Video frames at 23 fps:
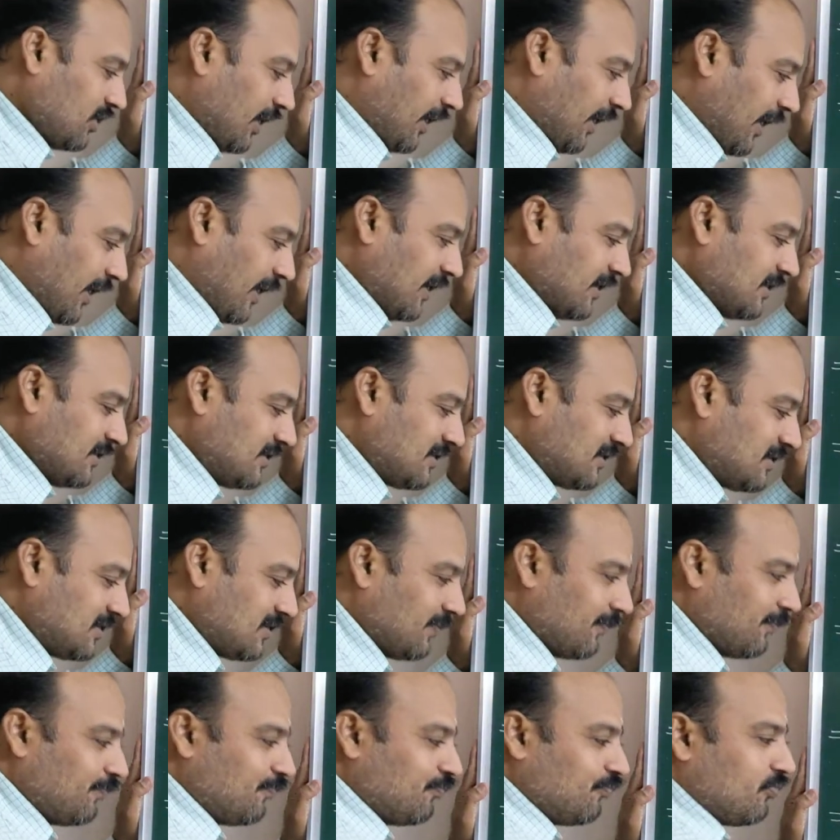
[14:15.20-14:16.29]
that
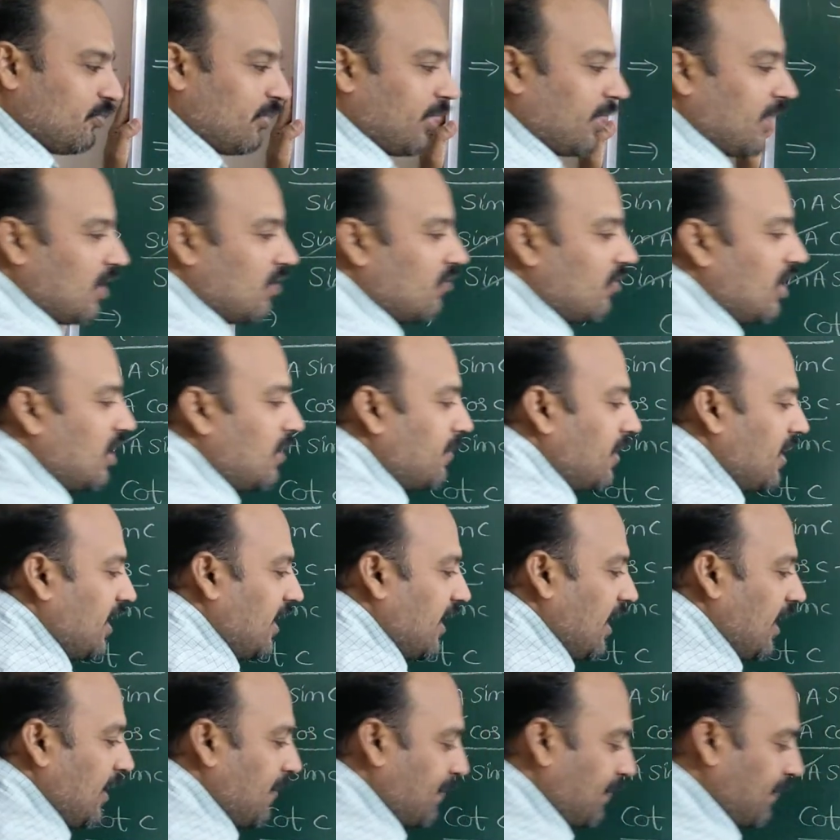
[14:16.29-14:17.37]
is 1 by
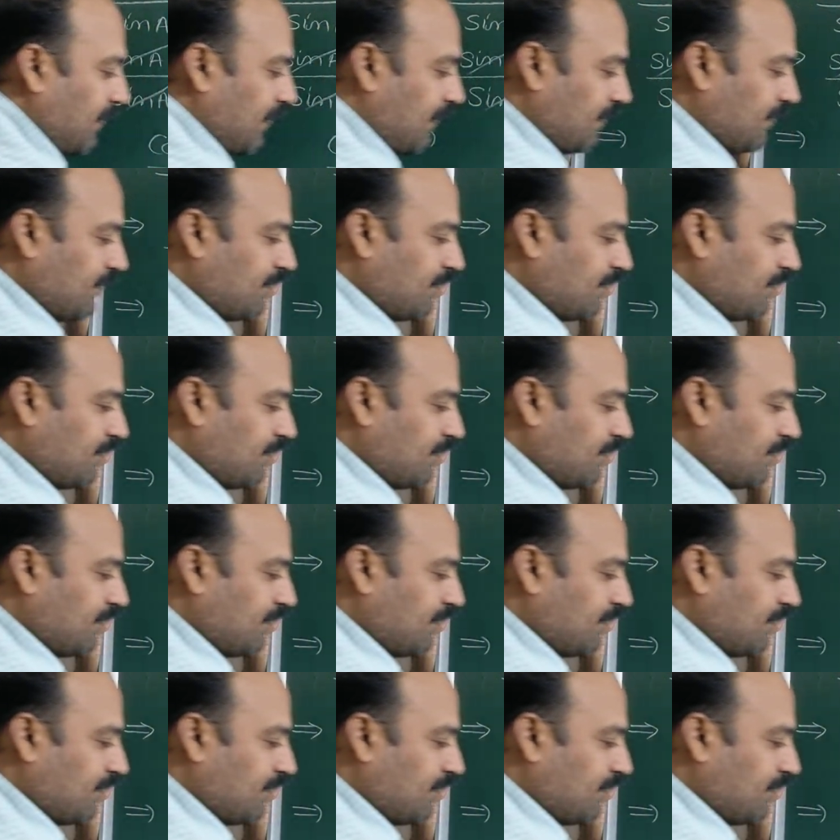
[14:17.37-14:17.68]
A,